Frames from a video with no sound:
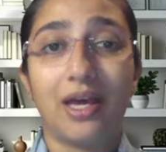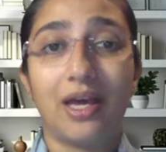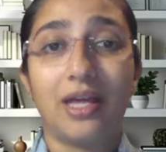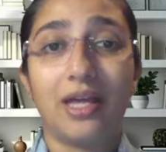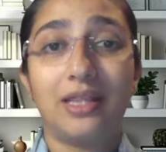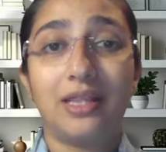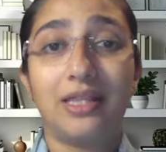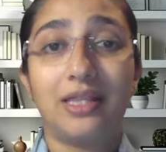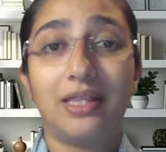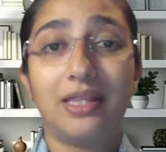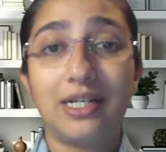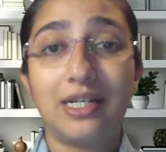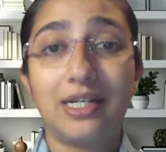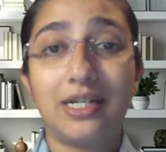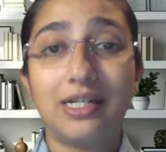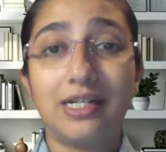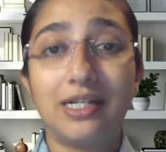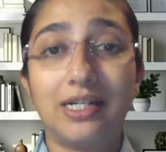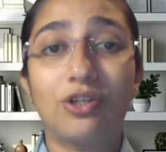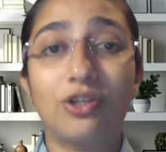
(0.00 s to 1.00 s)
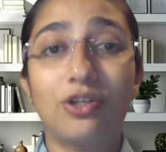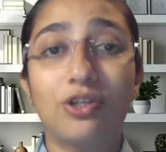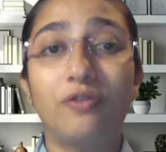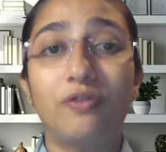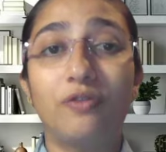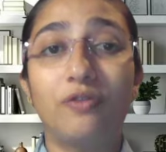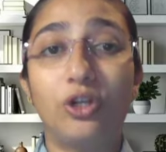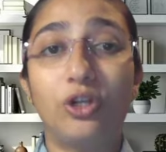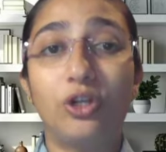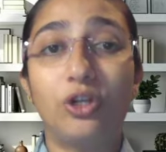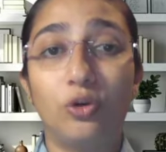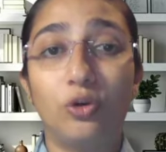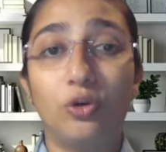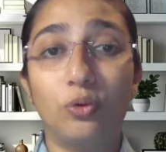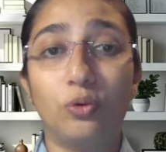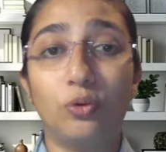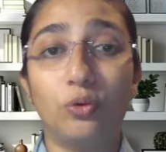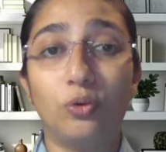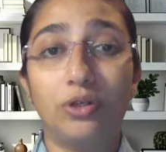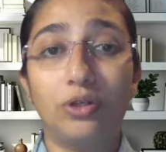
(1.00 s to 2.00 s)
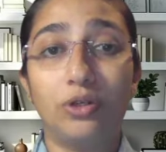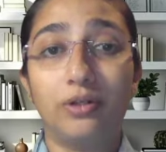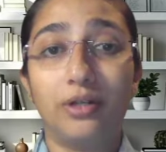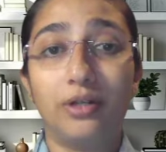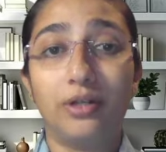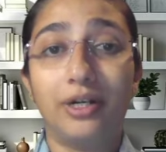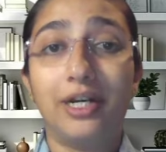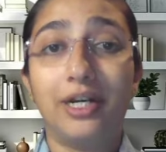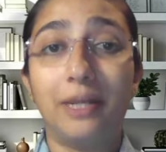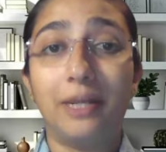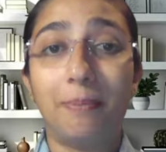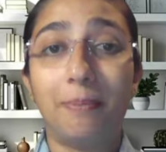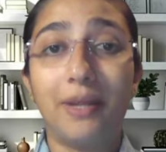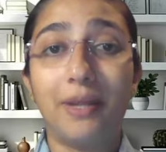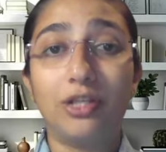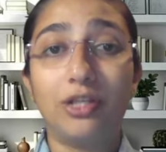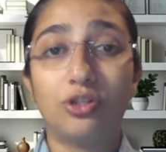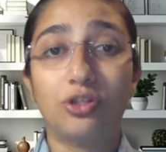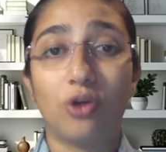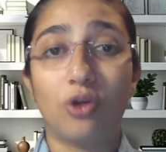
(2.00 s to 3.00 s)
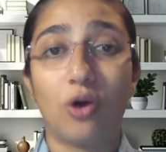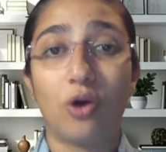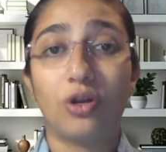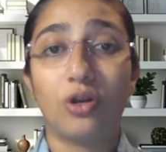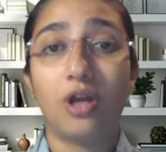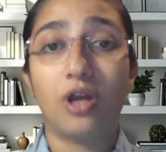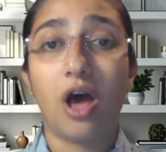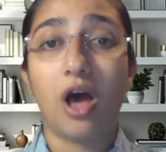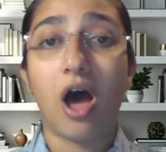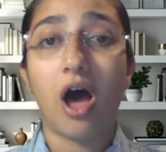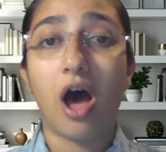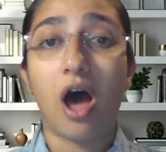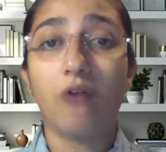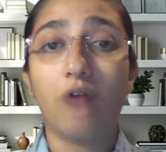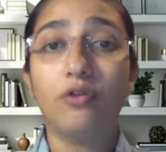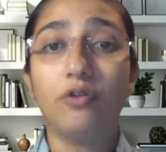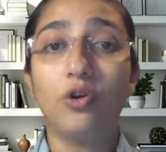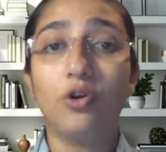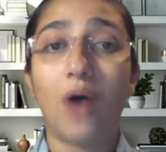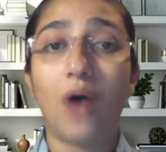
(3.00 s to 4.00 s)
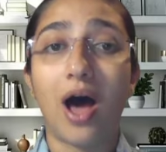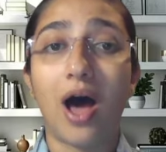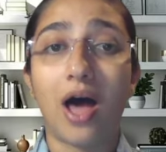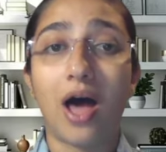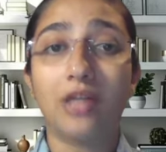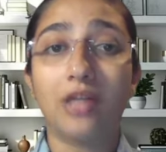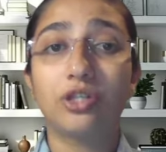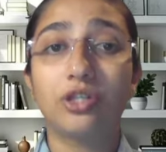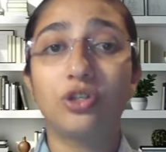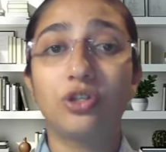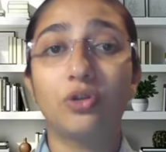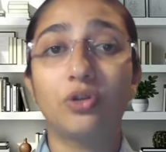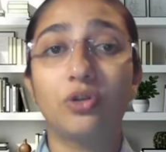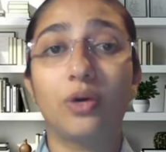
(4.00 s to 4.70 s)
The results of the tool depends on how you ask your